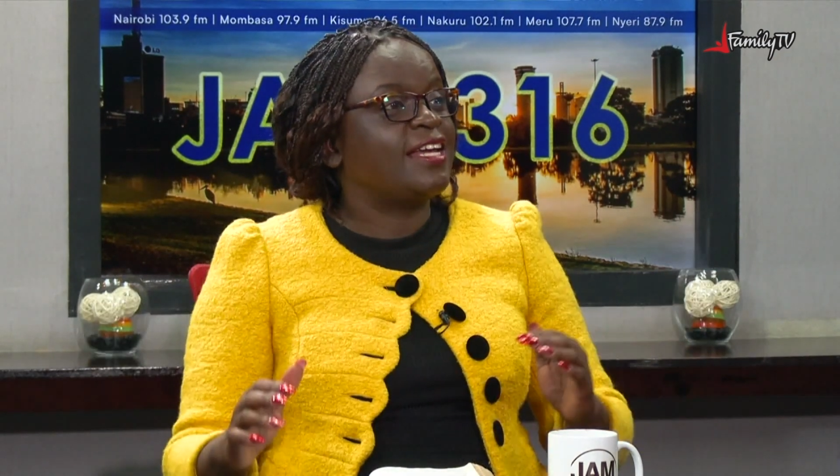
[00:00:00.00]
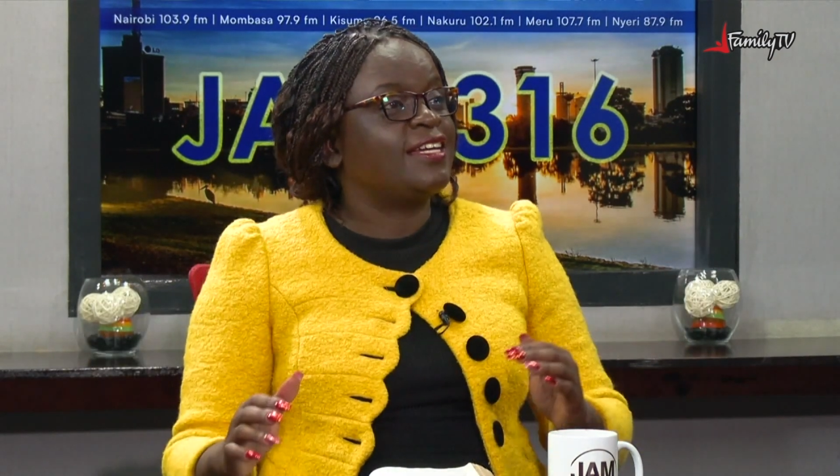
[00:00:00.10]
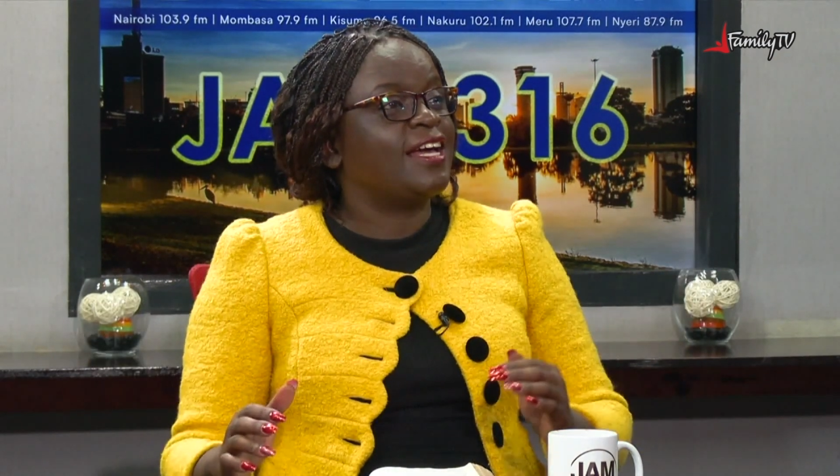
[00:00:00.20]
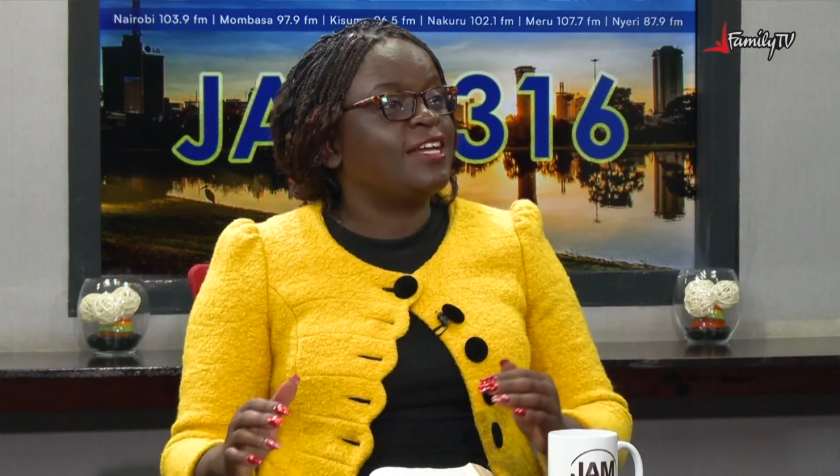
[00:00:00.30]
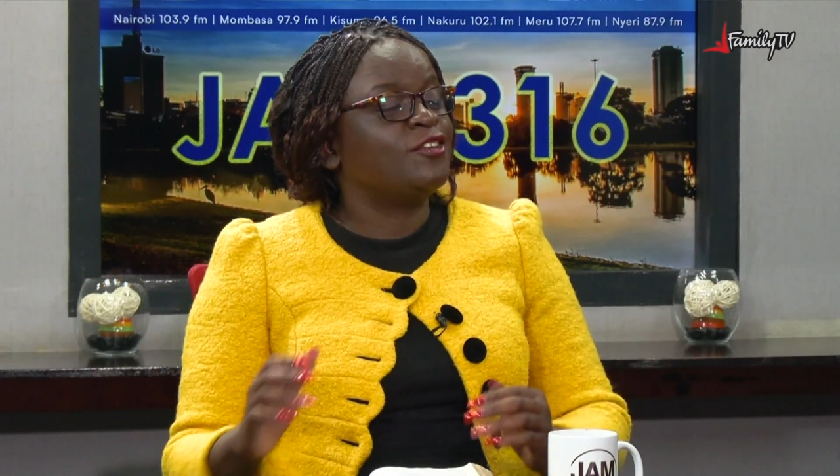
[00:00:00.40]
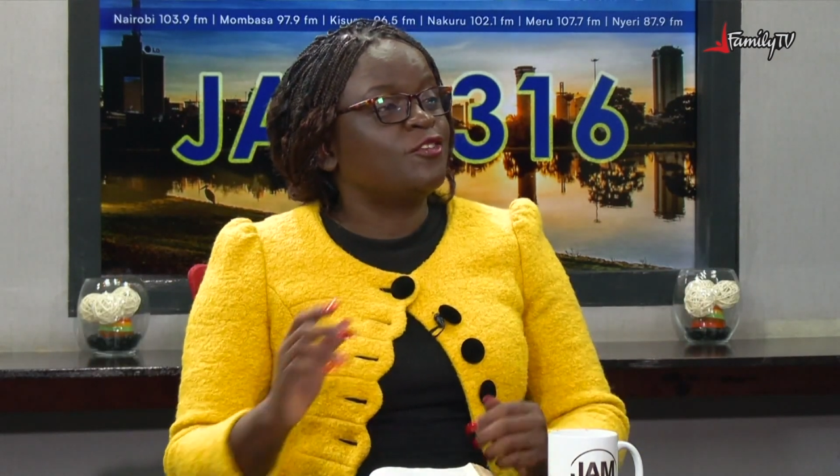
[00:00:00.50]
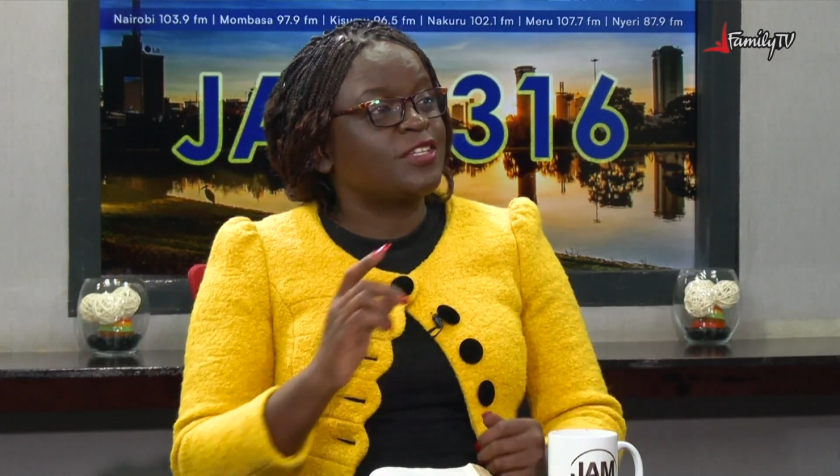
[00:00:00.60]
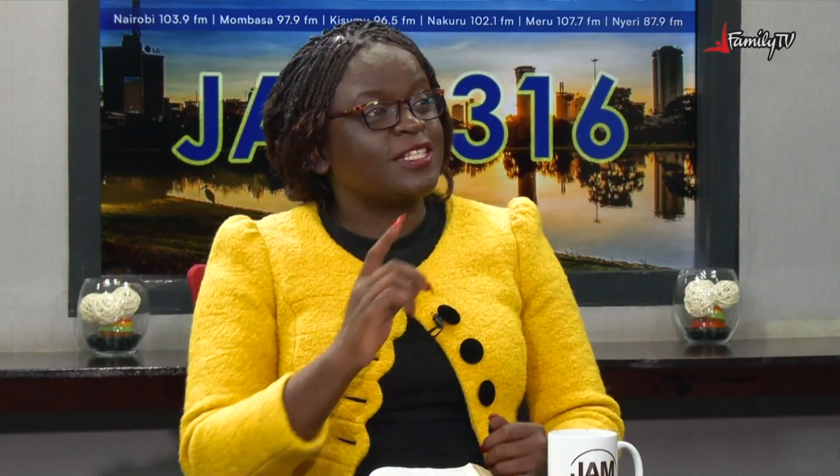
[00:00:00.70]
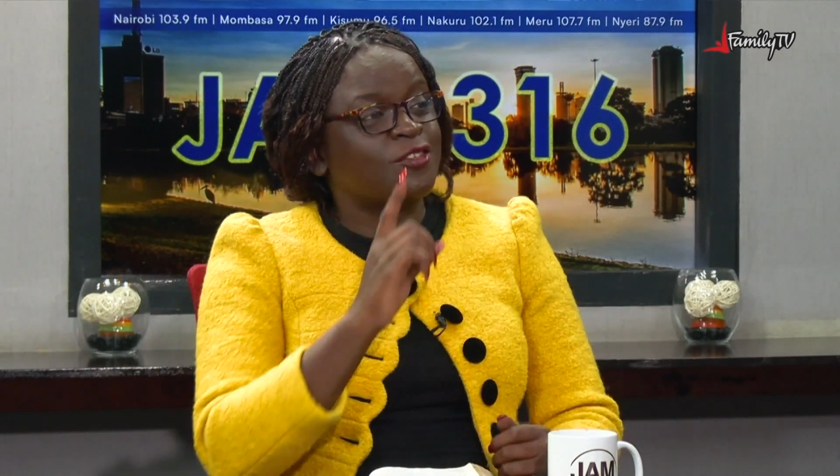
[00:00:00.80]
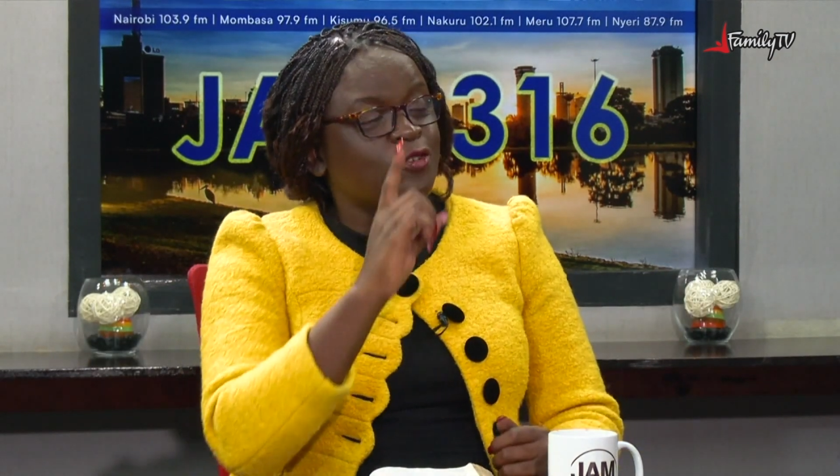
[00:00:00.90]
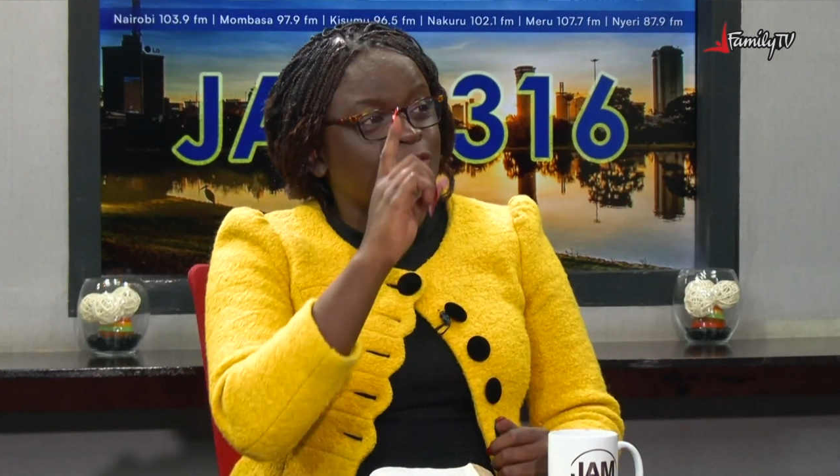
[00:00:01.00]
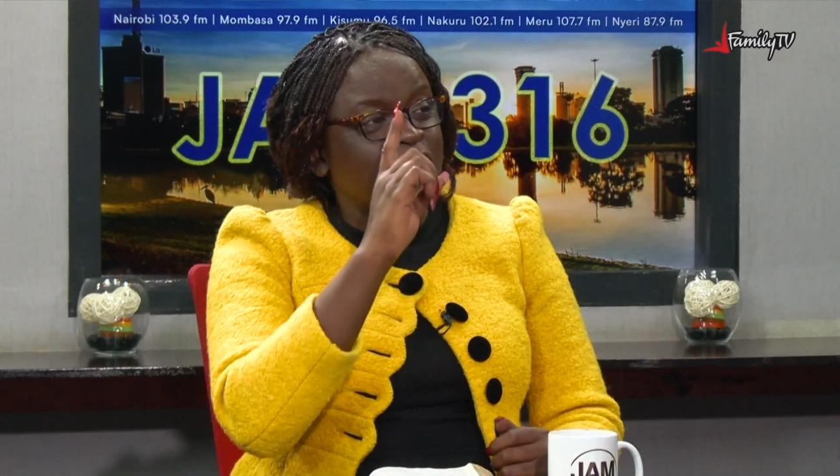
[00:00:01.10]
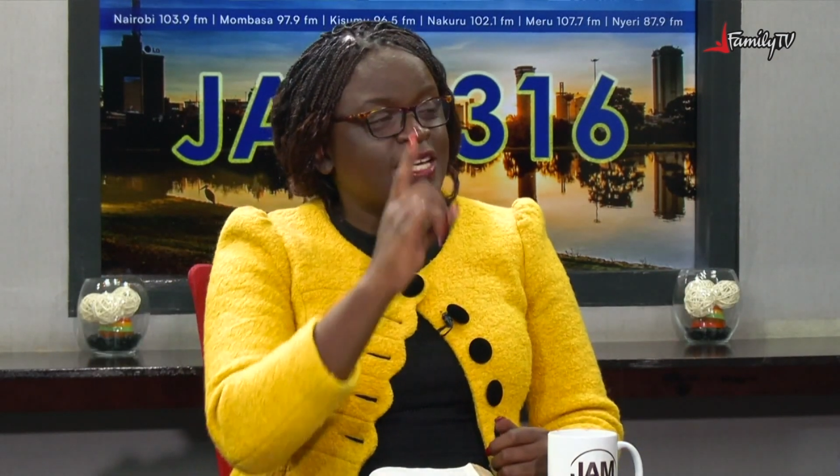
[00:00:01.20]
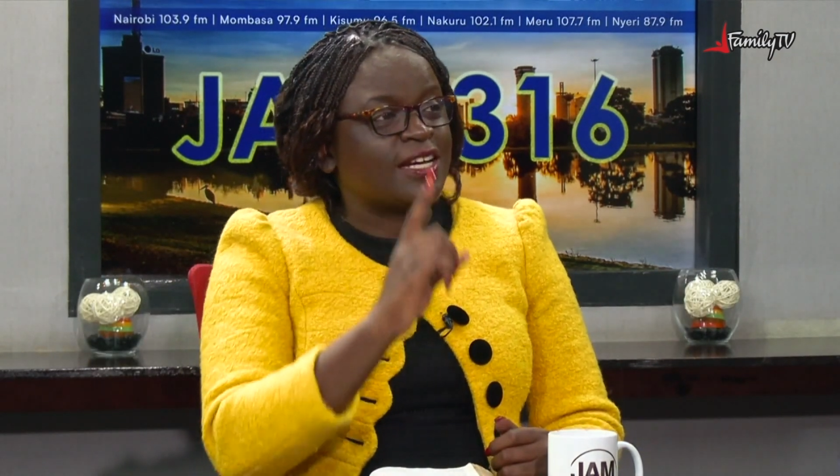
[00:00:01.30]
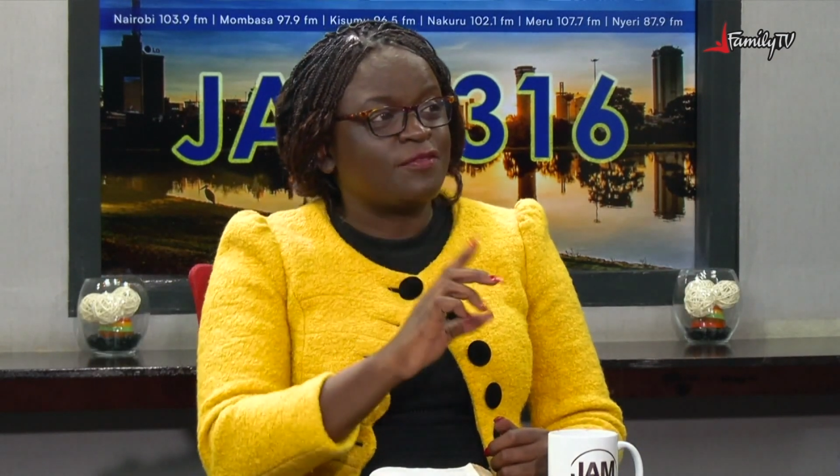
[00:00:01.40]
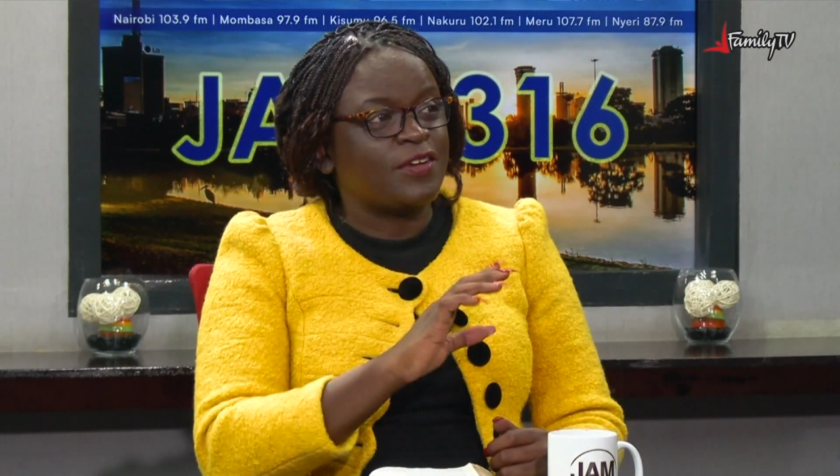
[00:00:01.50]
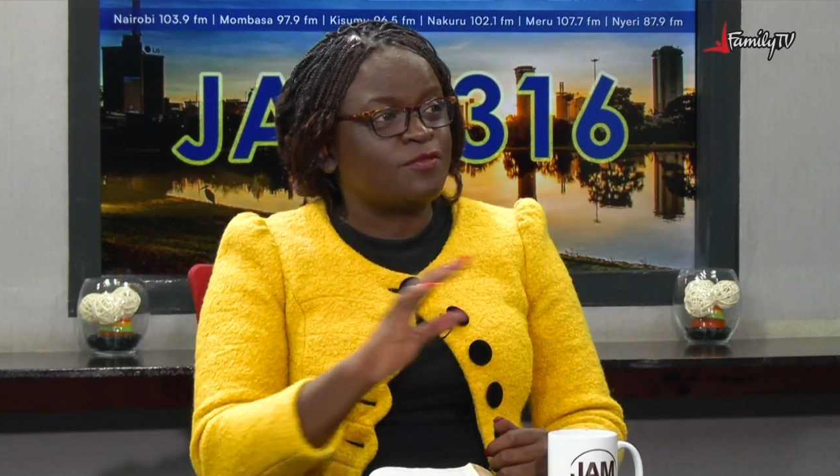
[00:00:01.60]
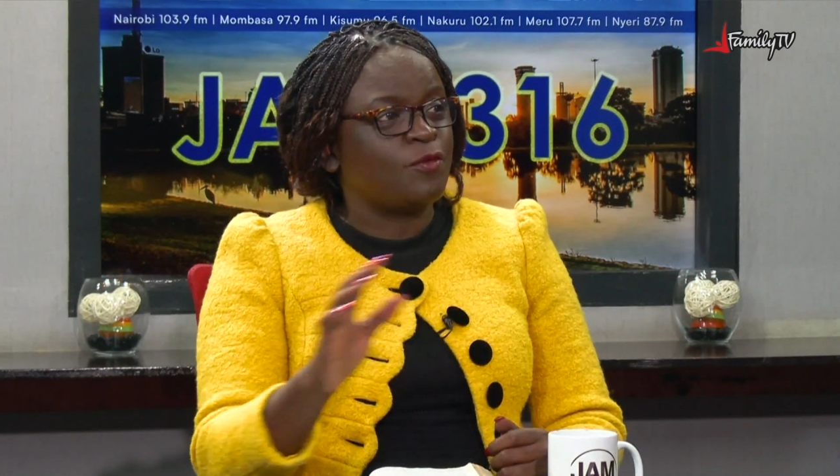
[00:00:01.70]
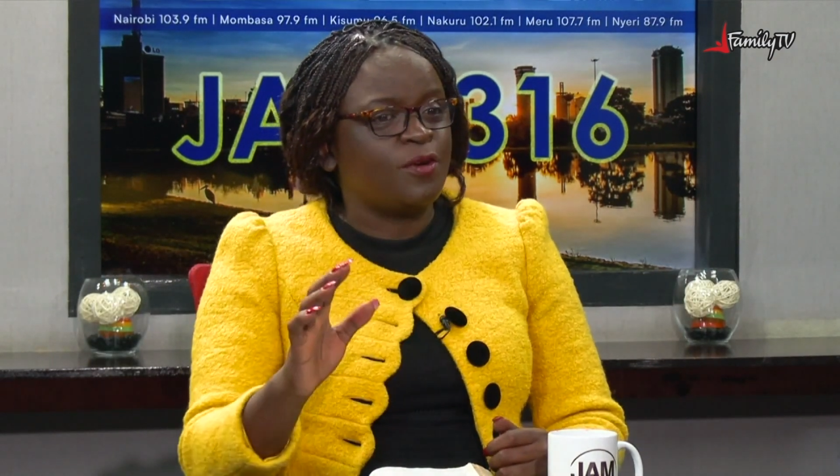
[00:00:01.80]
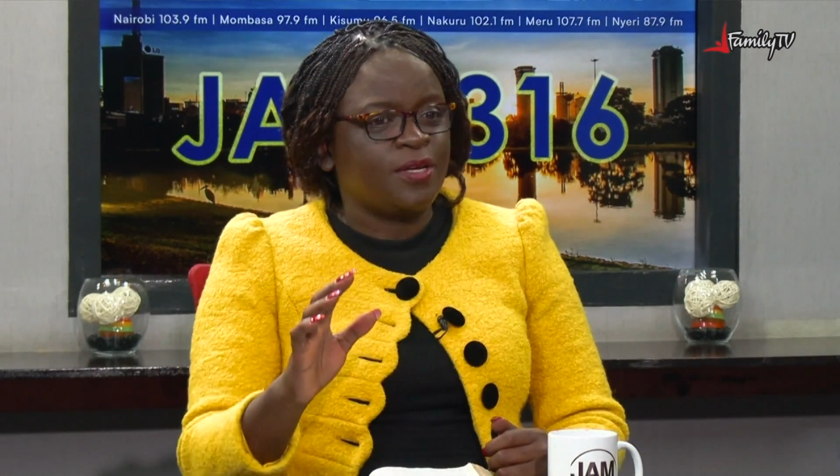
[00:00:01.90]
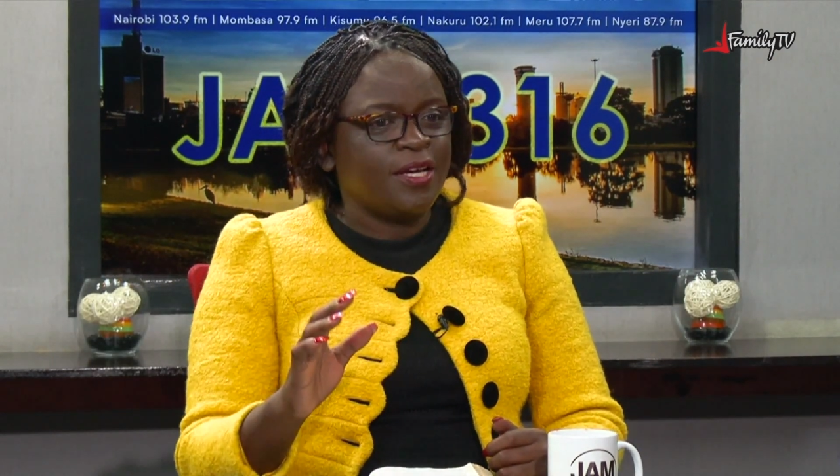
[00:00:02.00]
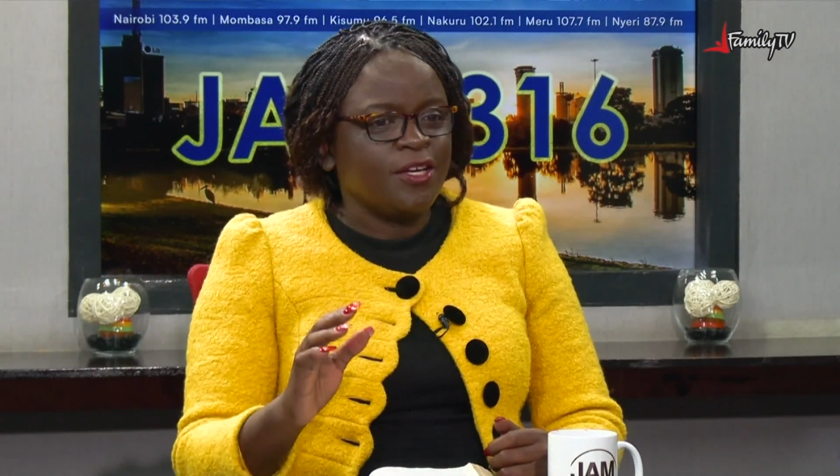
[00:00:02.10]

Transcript: And you notice it was one sacrifice for all.